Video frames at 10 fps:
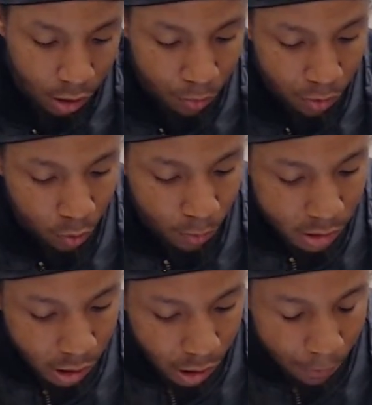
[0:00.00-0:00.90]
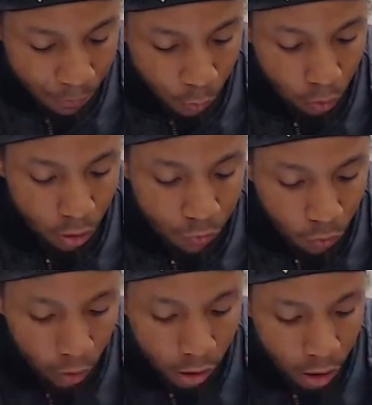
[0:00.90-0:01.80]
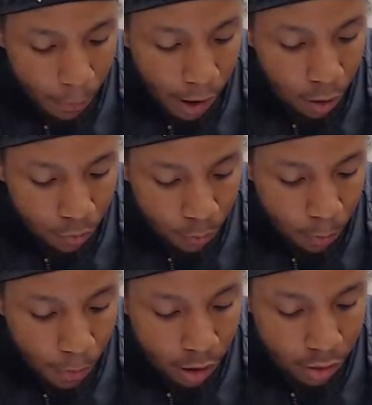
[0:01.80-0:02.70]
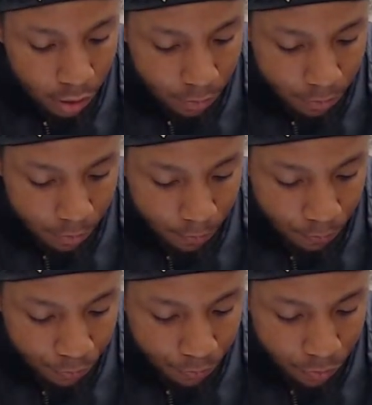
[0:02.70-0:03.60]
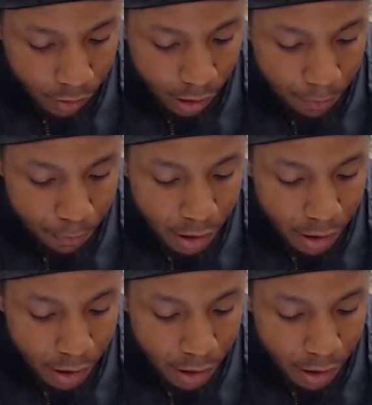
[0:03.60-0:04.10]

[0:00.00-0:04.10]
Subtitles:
Remember it one more time. Wherefore, come out from among them, and